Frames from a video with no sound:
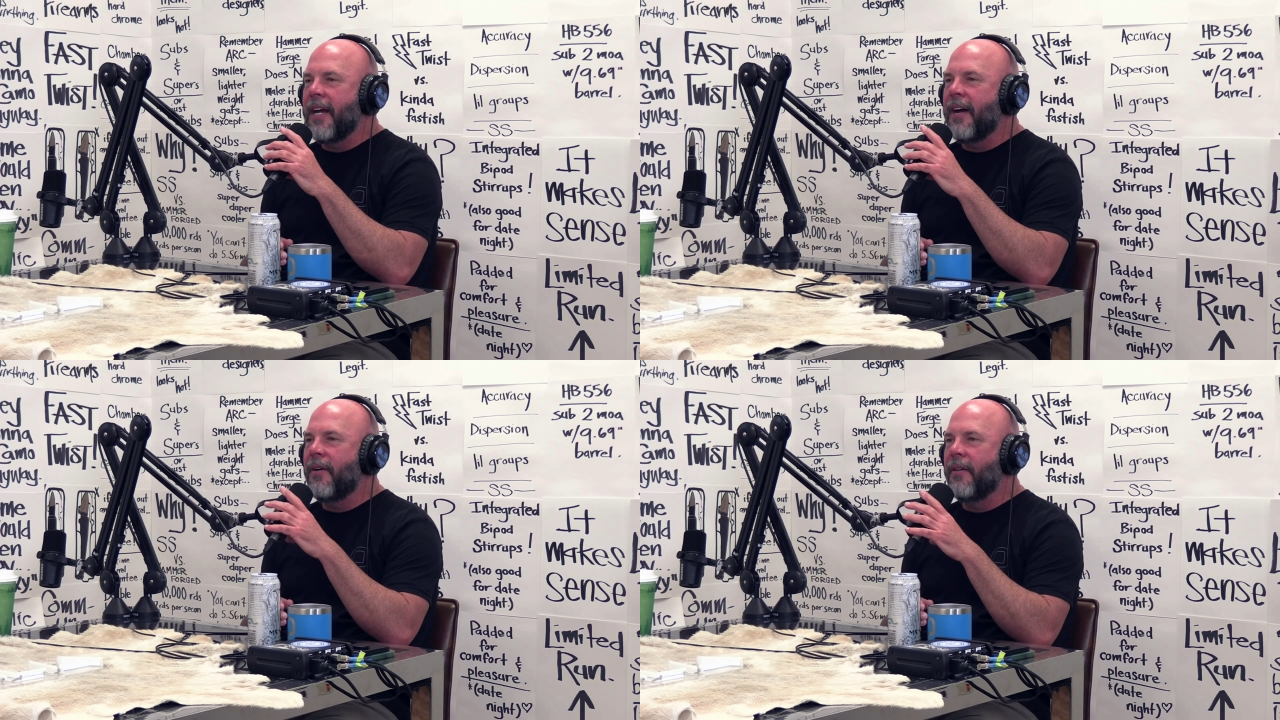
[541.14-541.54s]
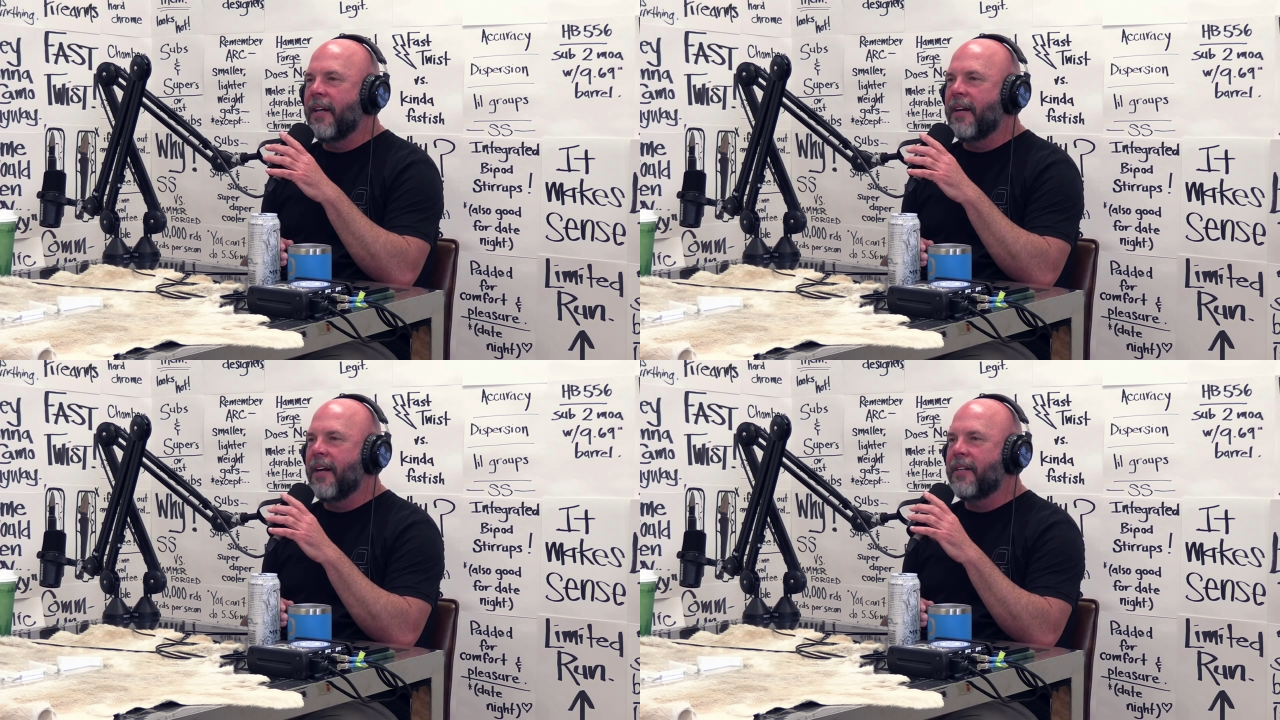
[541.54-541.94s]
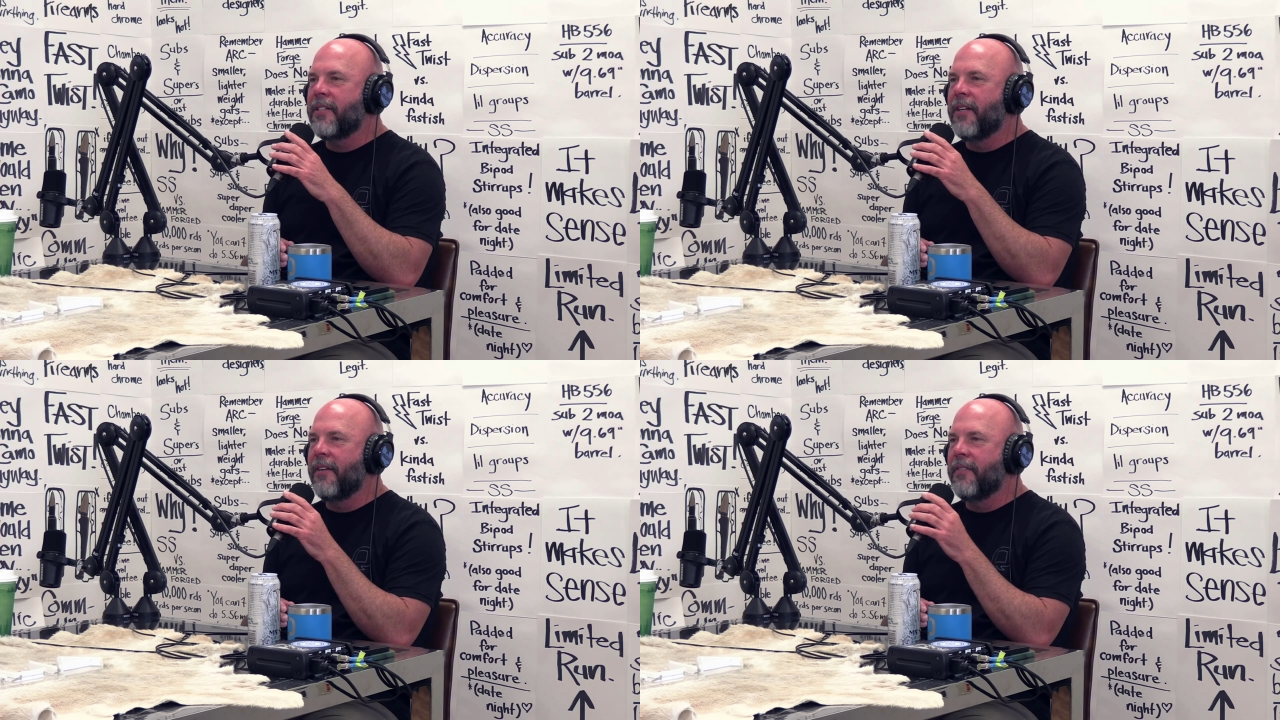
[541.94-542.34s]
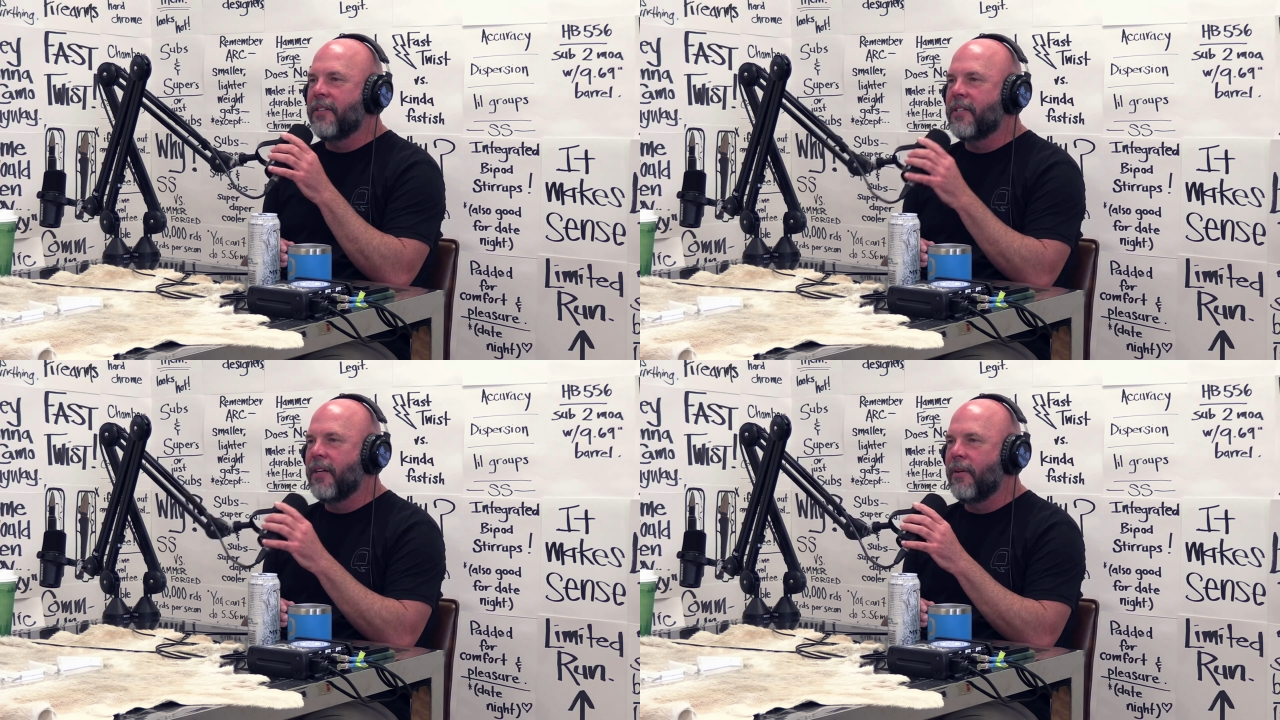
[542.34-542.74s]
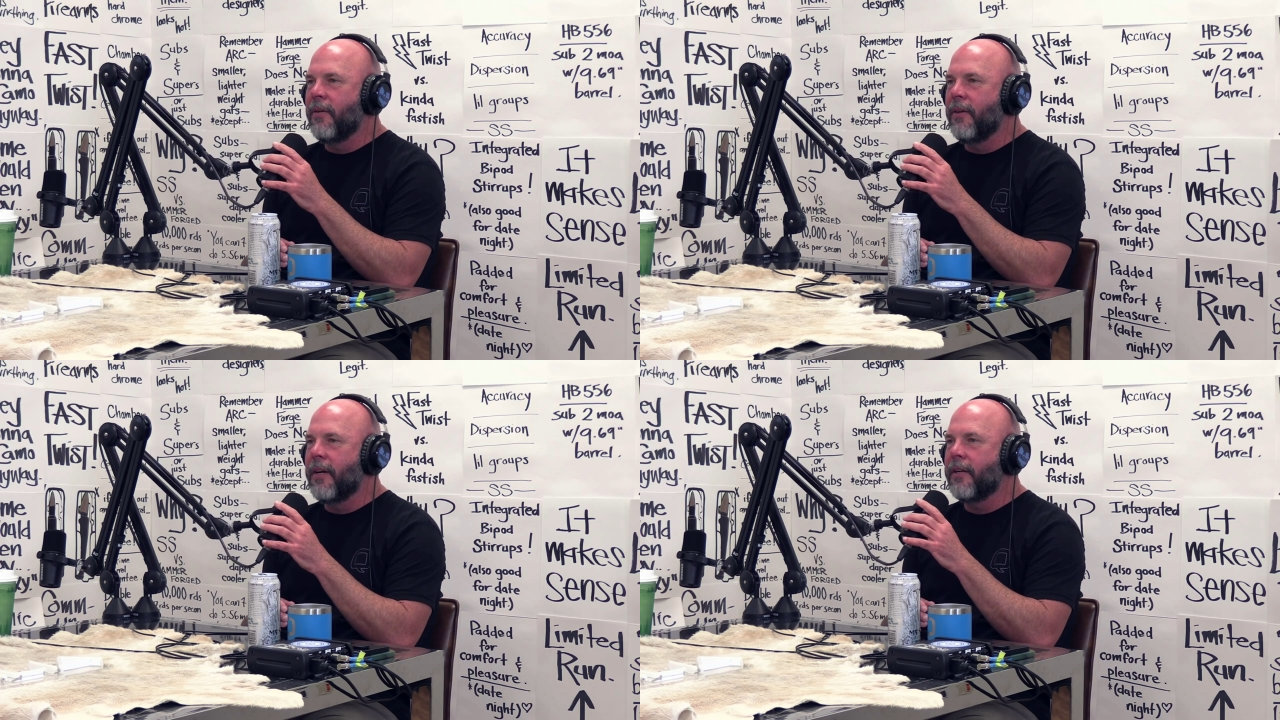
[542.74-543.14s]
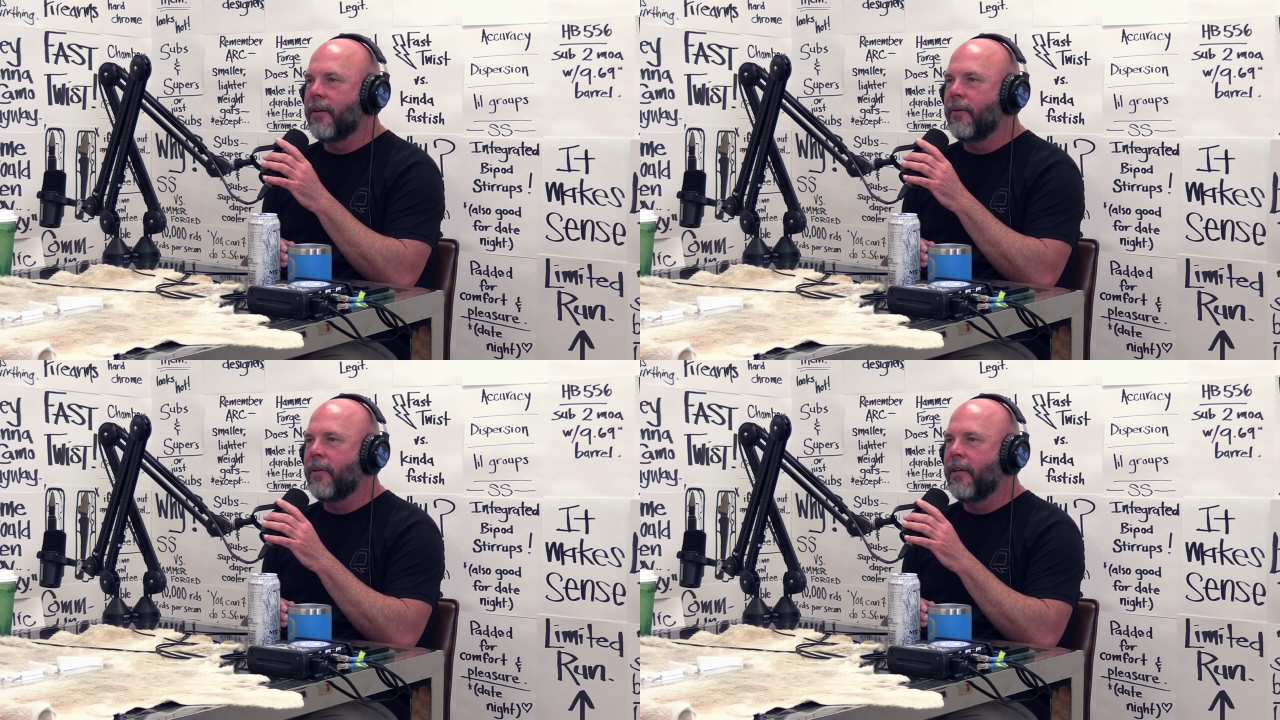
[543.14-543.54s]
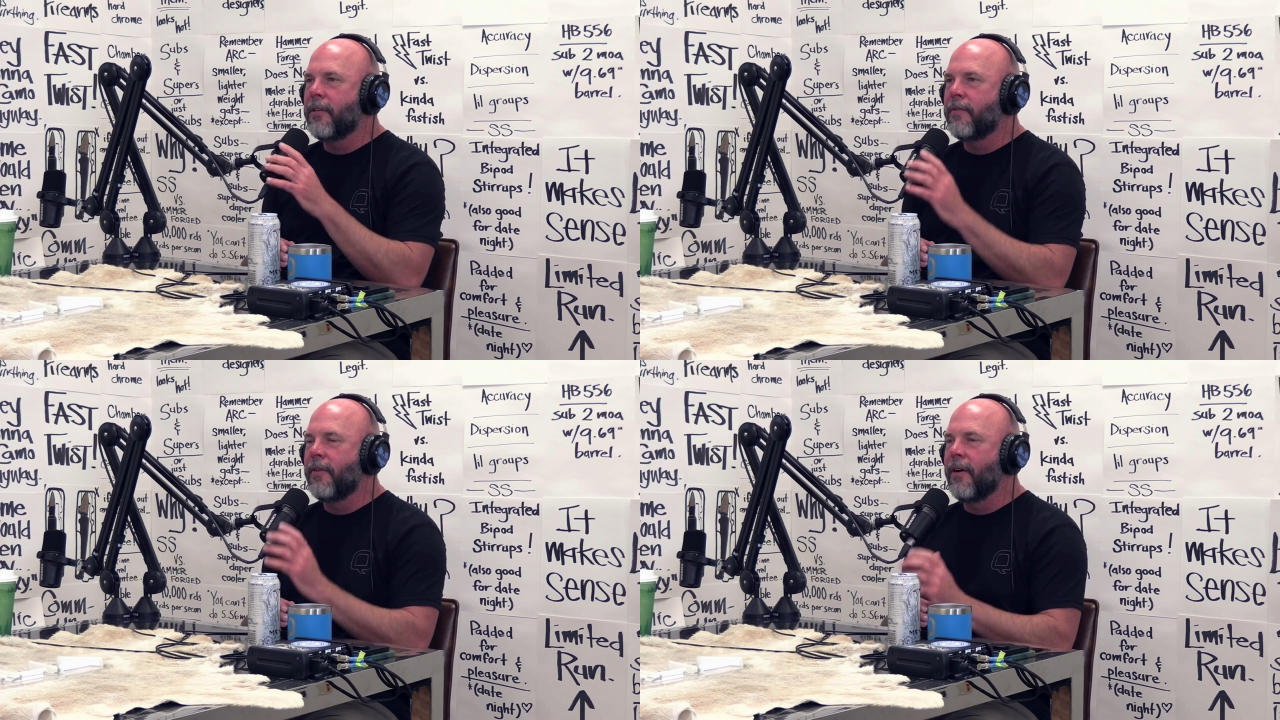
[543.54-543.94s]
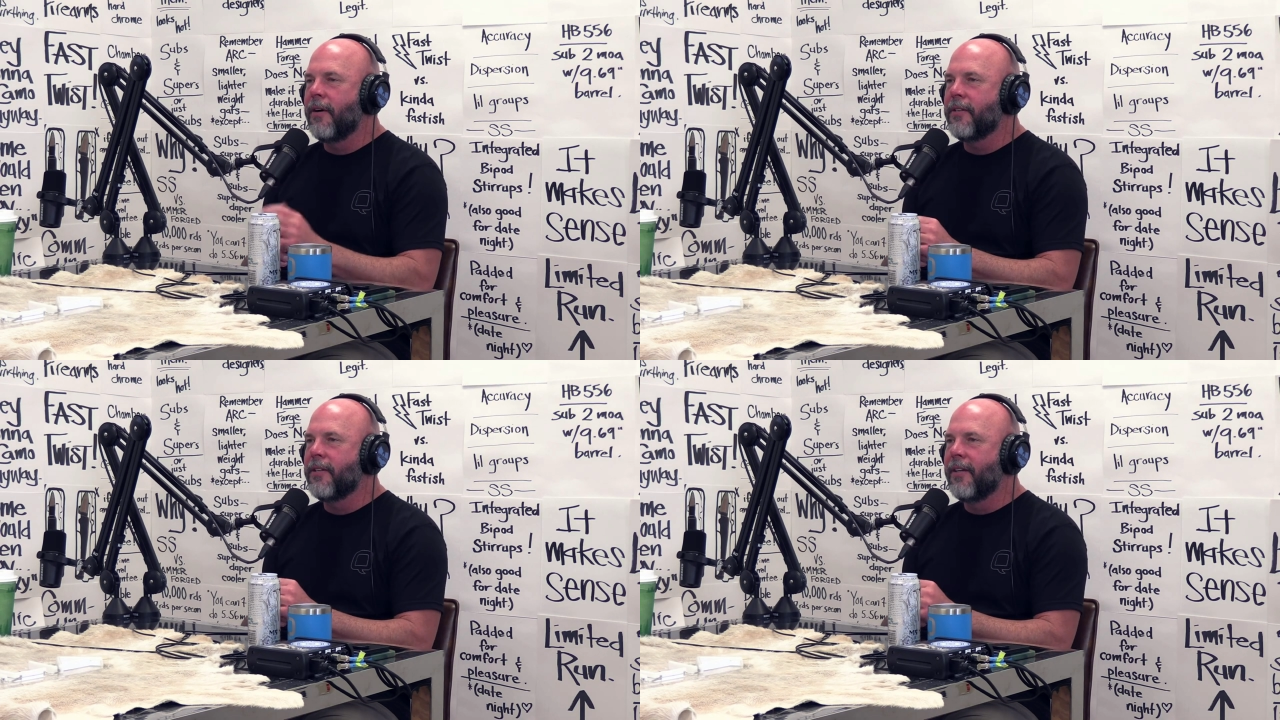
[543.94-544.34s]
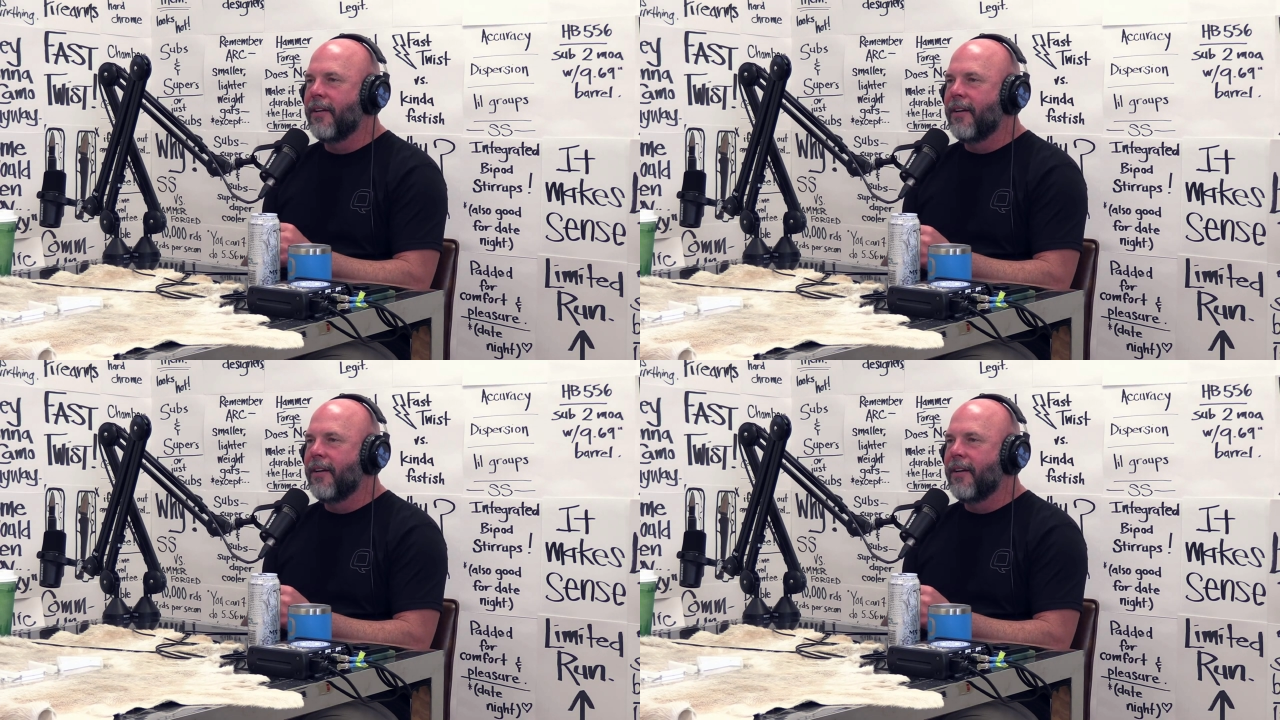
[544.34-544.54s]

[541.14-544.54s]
you think now all that night stuff is so like kooky as far as